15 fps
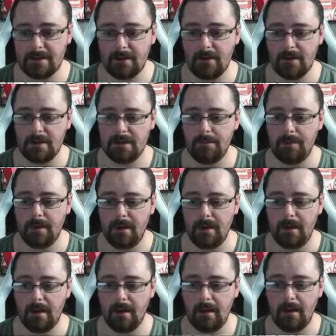going to
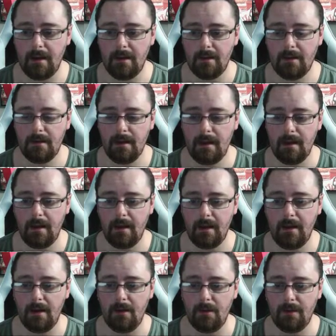be
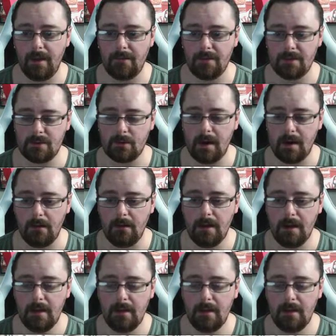on there as well.